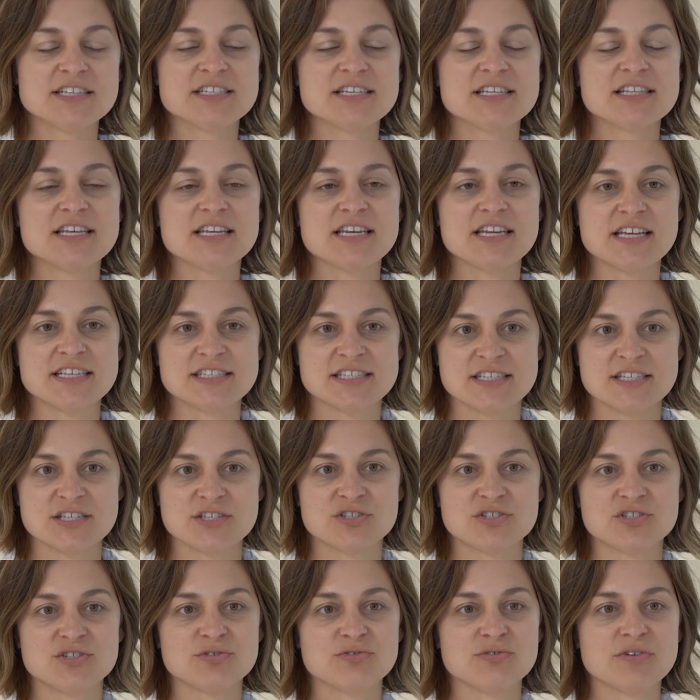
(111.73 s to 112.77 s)
to the needs of
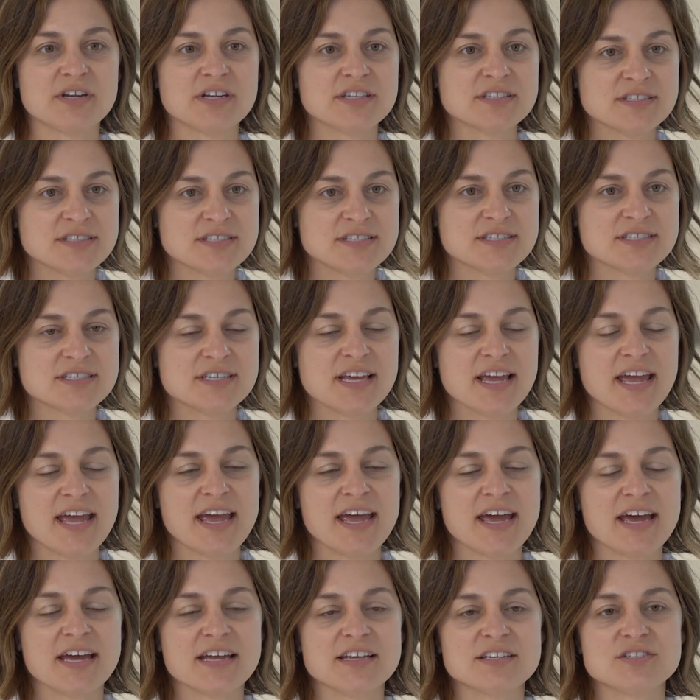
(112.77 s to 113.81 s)
the students
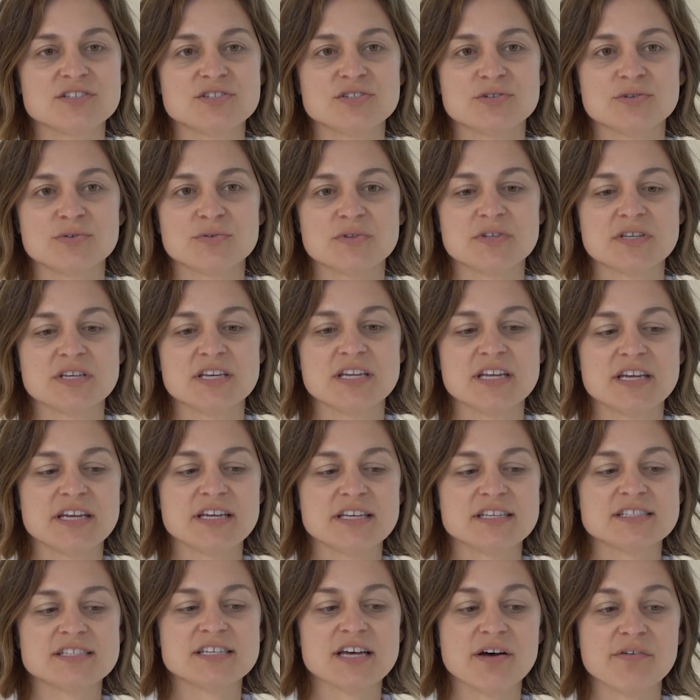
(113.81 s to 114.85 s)
and to the
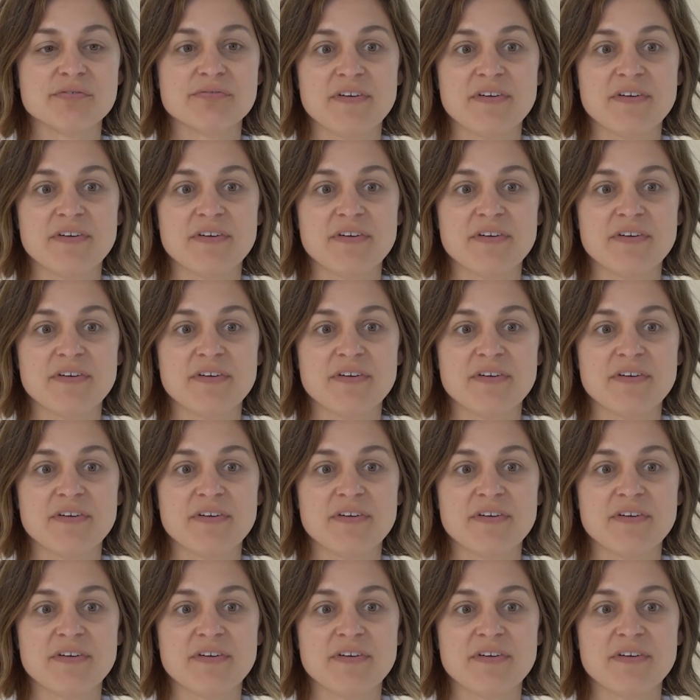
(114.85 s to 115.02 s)
needs of